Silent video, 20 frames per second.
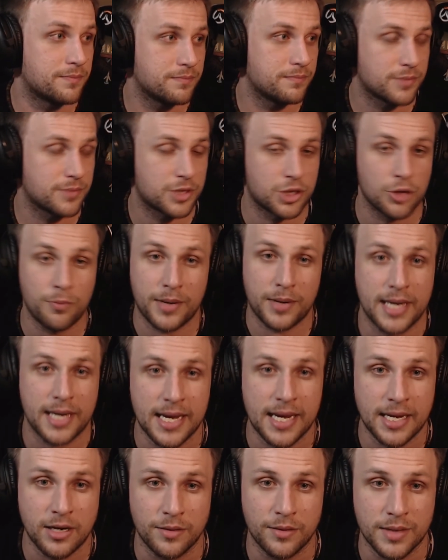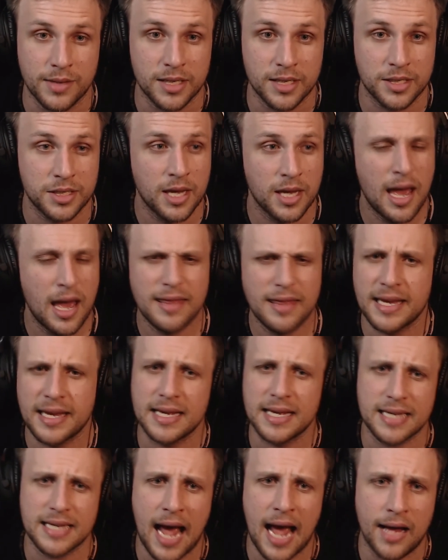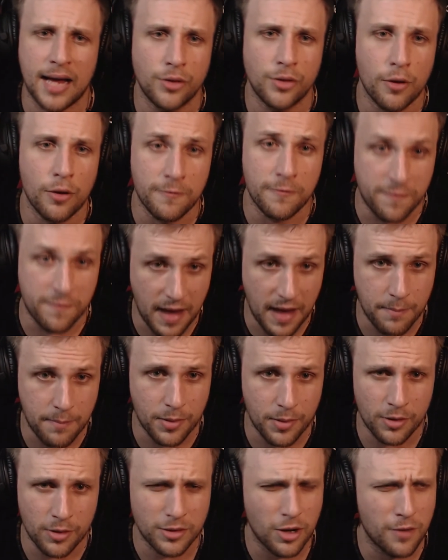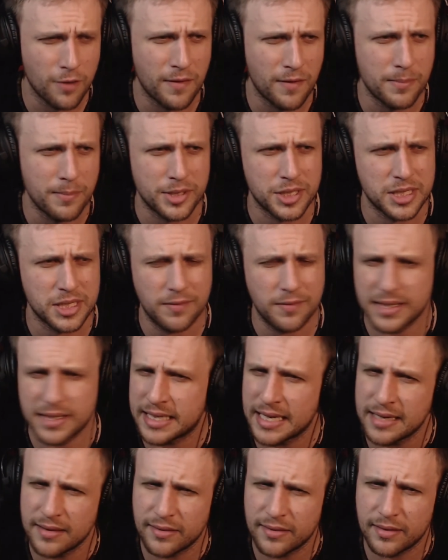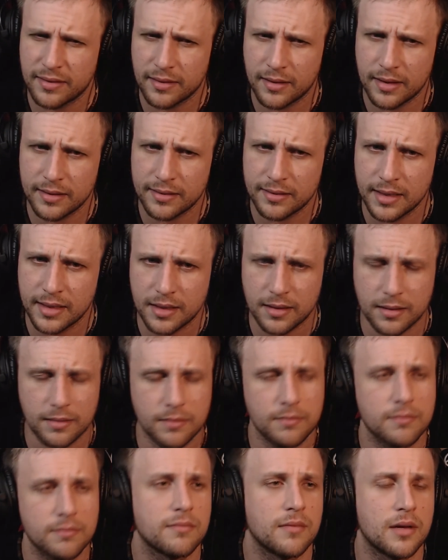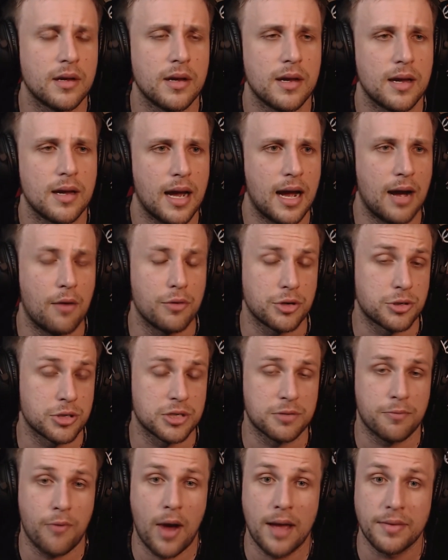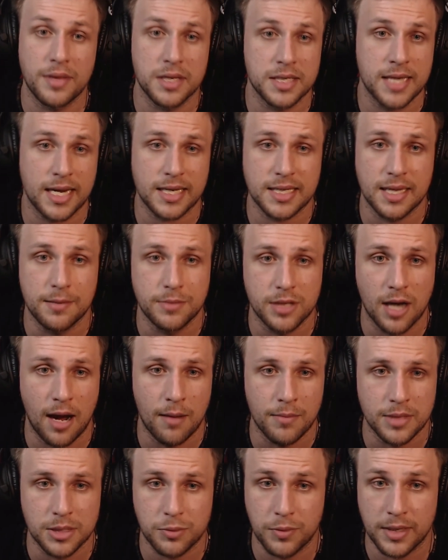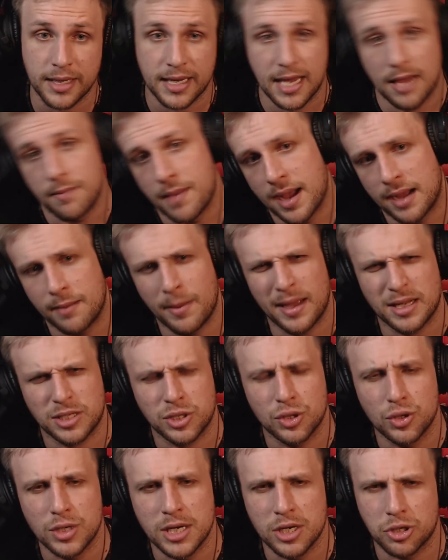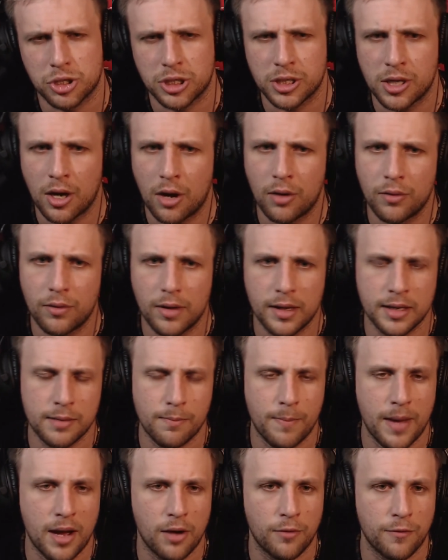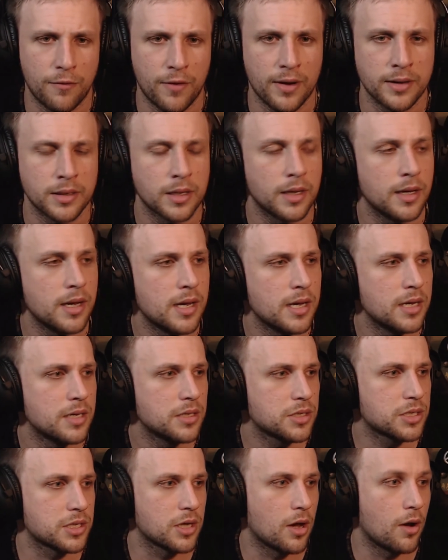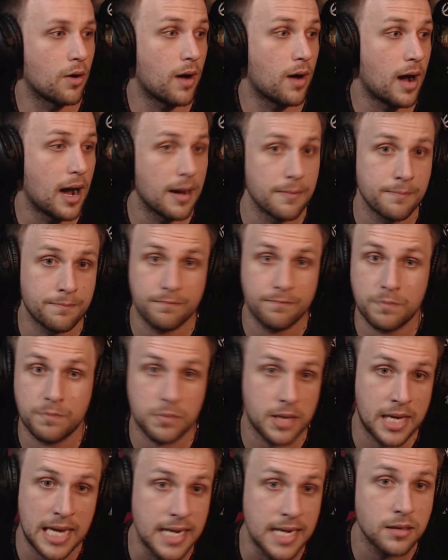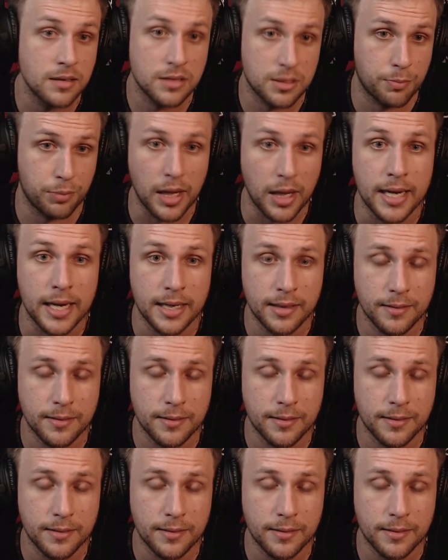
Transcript: super keen on this. I think it's out in November 17th, I think. Which was around the exact same time as when it came out about 2 years ago. I think Battlefront. So I'm keen to play.